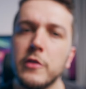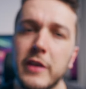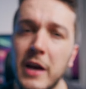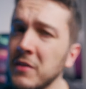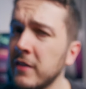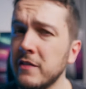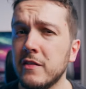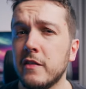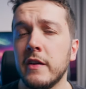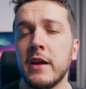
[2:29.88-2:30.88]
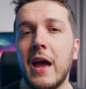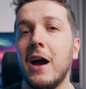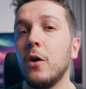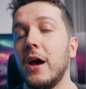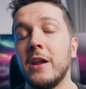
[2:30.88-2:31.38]
So having tested this thing
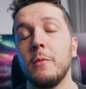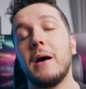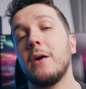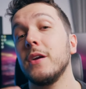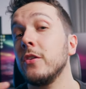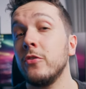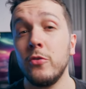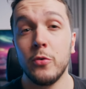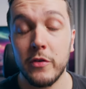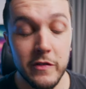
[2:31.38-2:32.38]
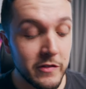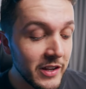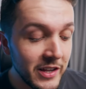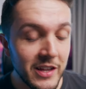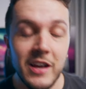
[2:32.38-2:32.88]
out and about in New York
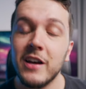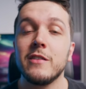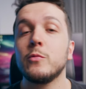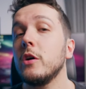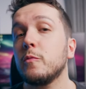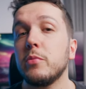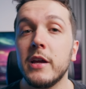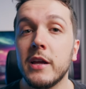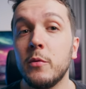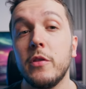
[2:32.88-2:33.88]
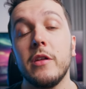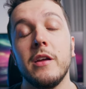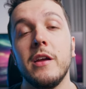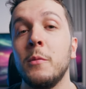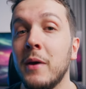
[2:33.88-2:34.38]
City, as well as playing with
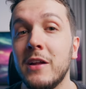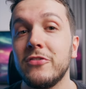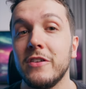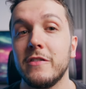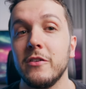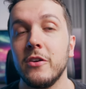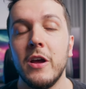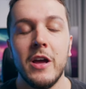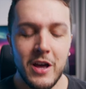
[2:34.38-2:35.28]
it in Manchester,